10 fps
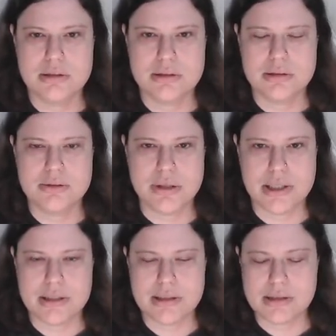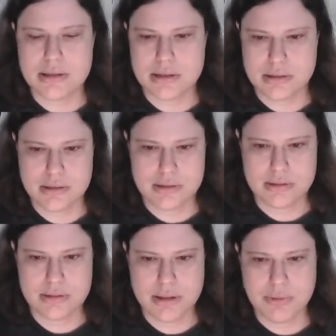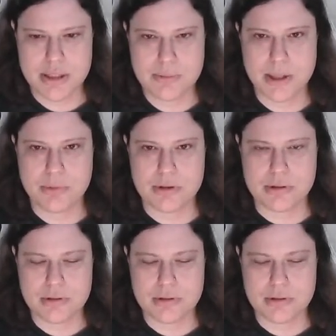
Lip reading: All right. Now we just play Wordle.